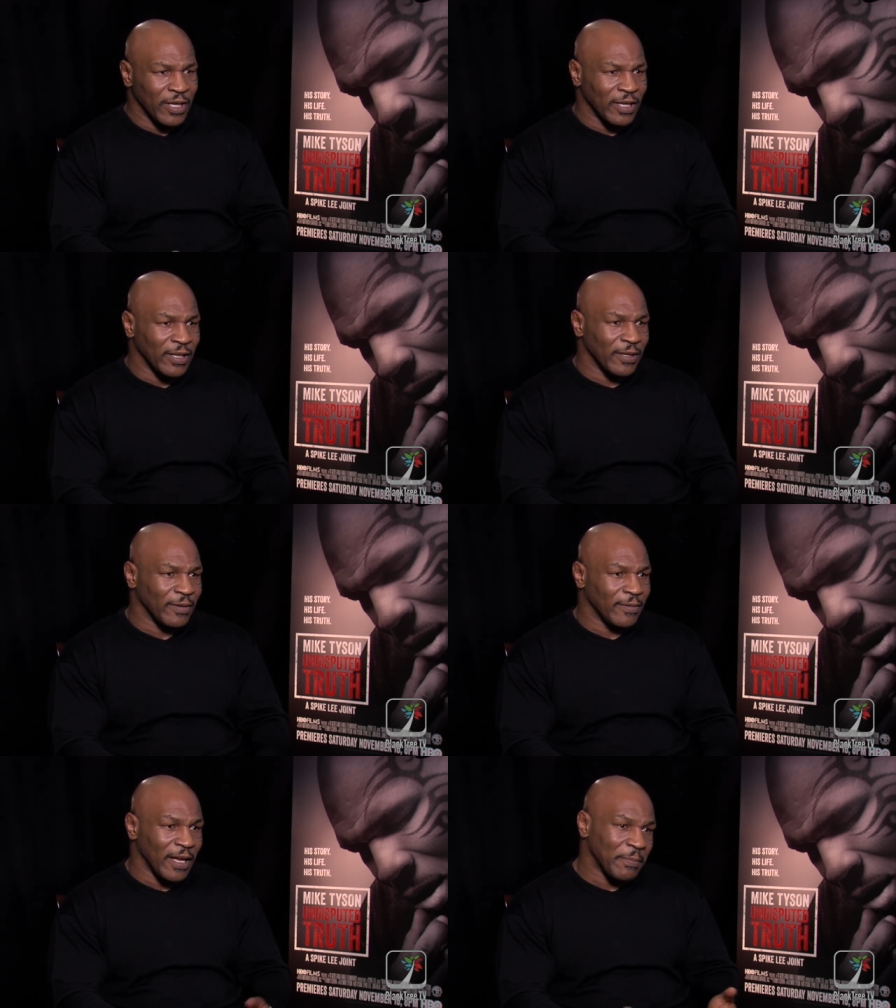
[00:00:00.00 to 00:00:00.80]

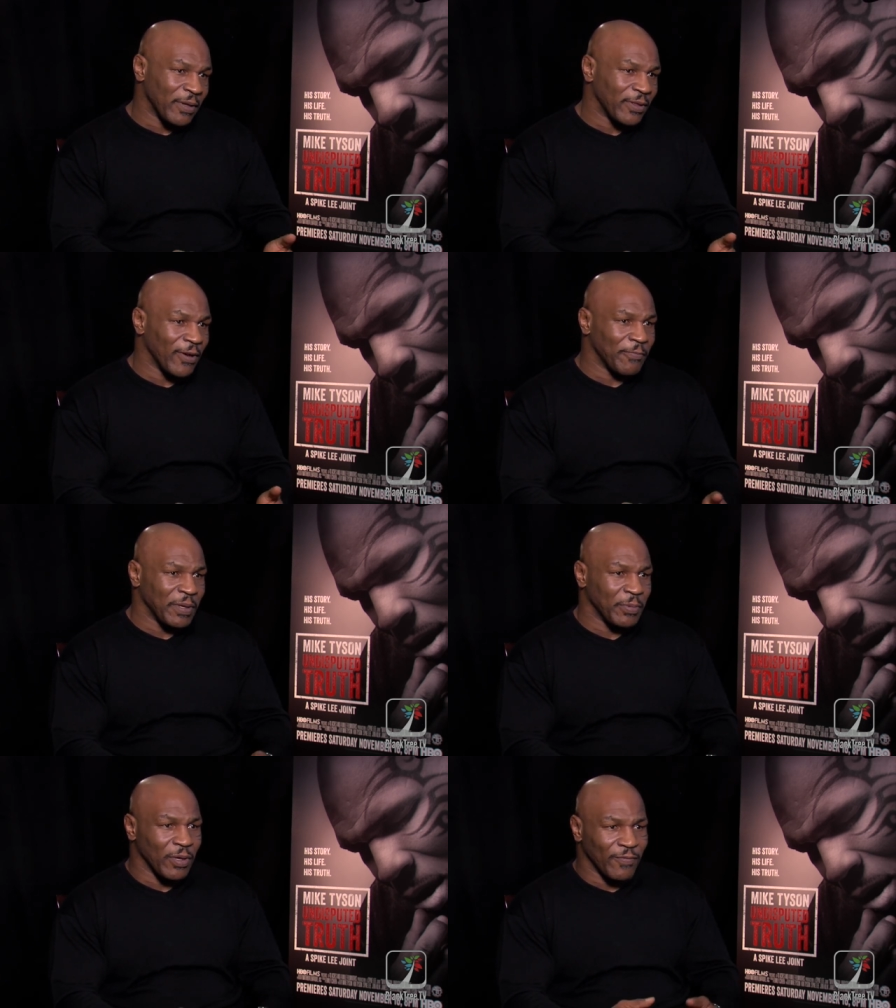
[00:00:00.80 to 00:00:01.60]
and like myself,
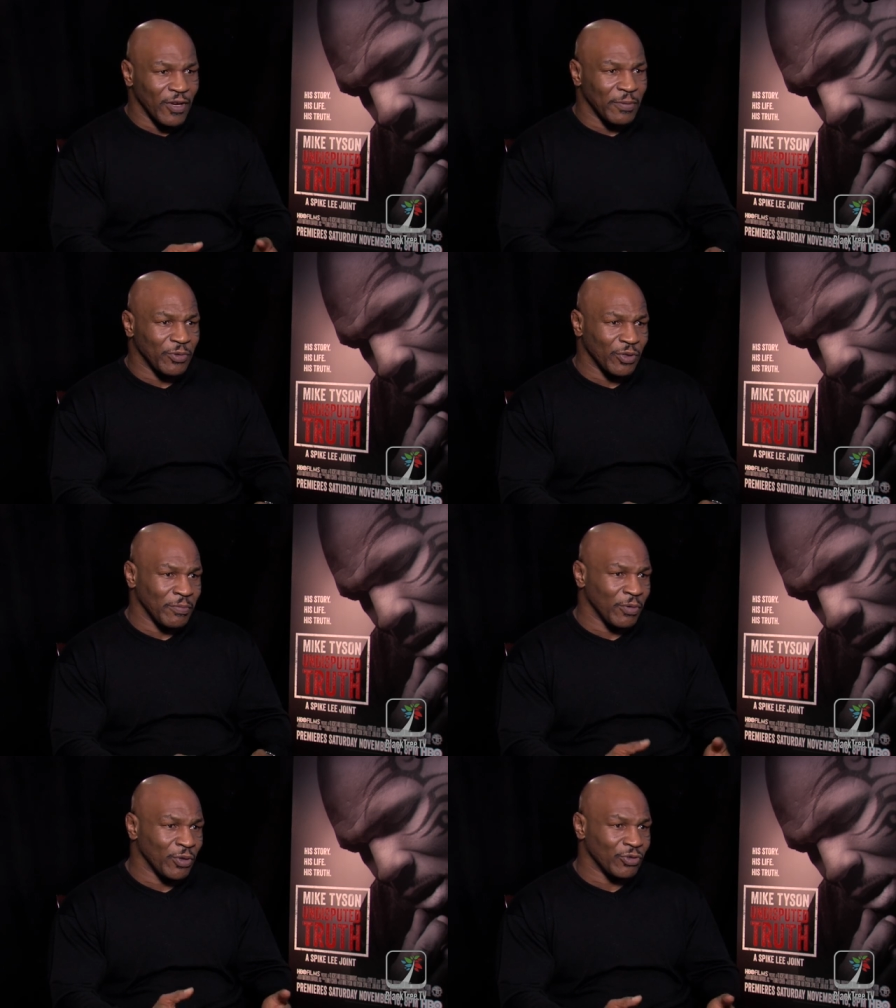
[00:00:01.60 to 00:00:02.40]
people have come to
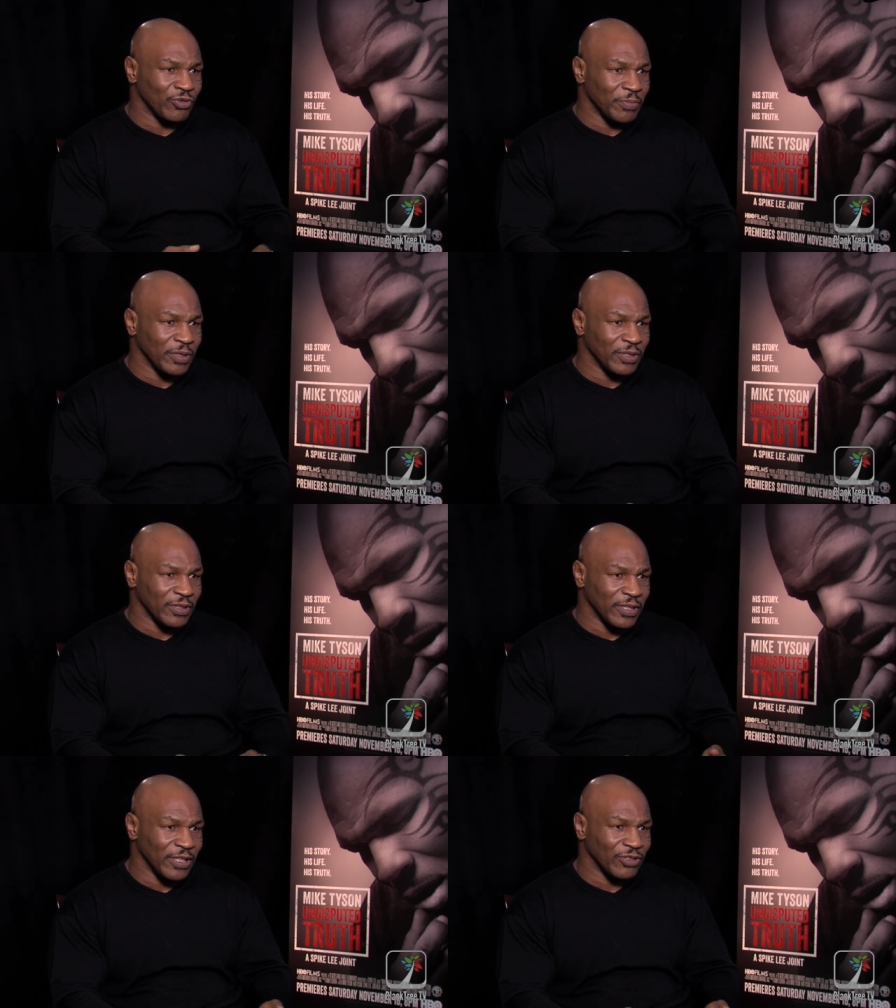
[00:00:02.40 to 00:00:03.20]
emerge to be
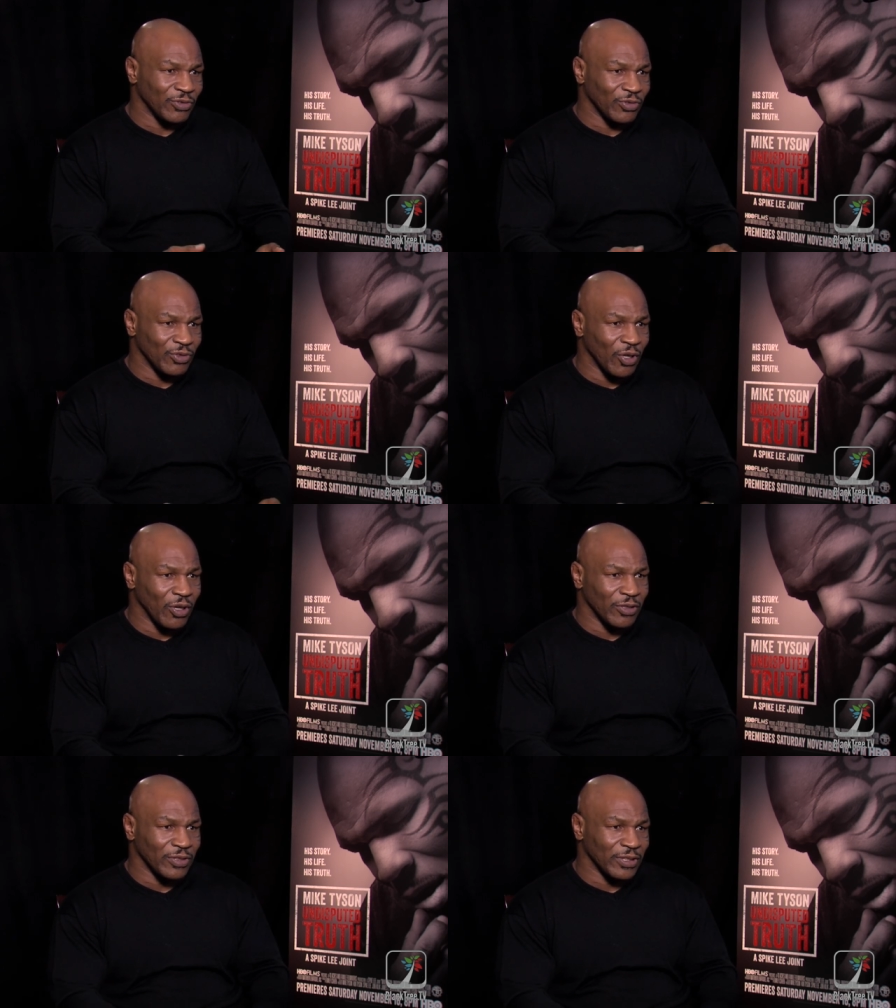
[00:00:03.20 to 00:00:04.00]
sensational
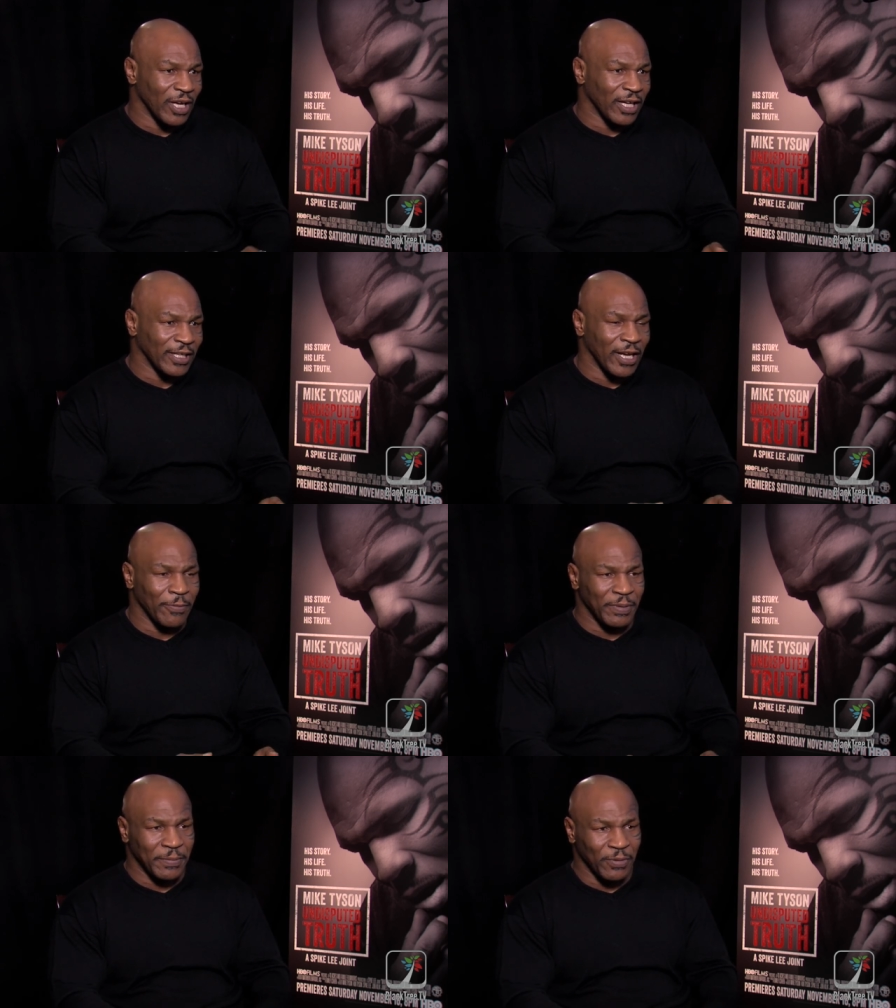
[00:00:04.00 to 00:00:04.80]
stars and knocking
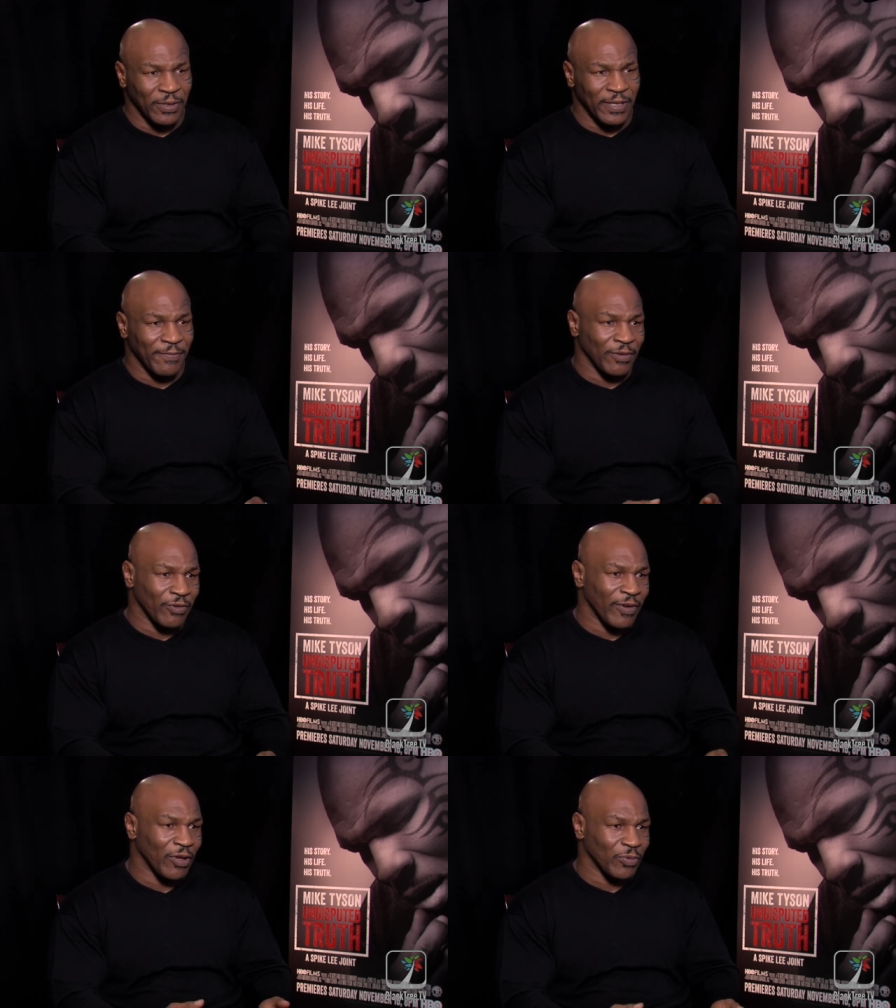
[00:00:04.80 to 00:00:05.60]
out people and giving the
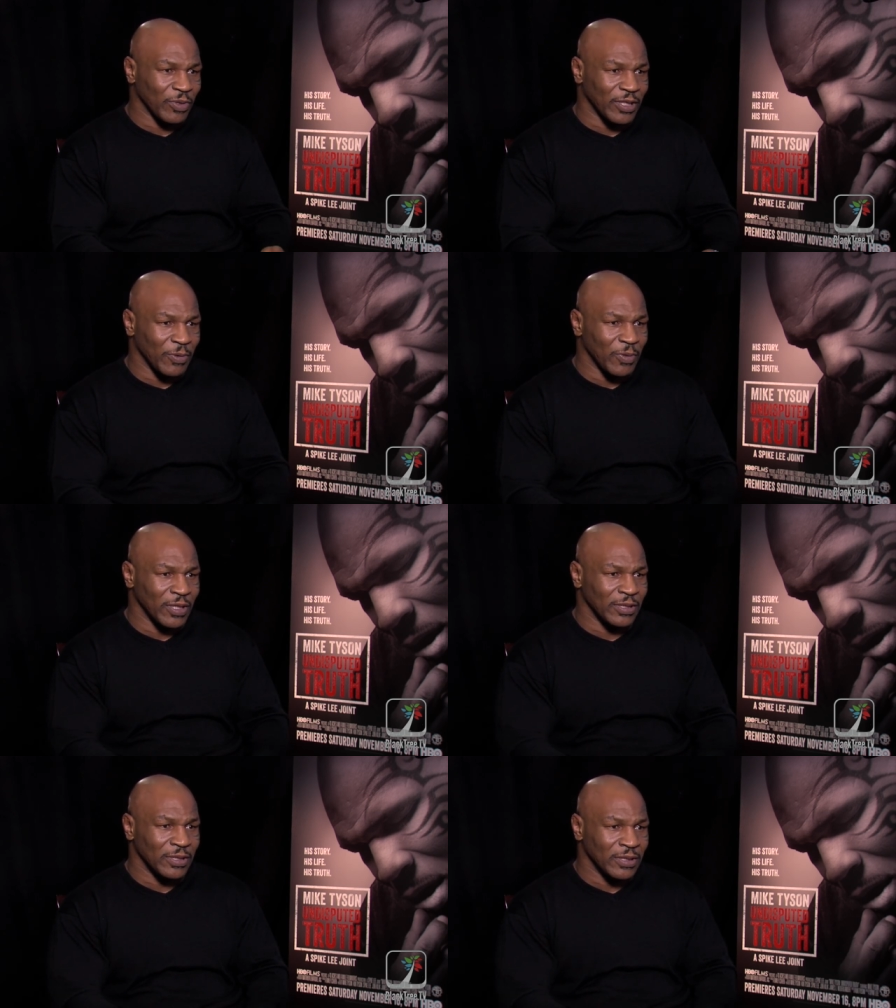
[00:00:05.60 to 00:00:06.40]
crowds what they want.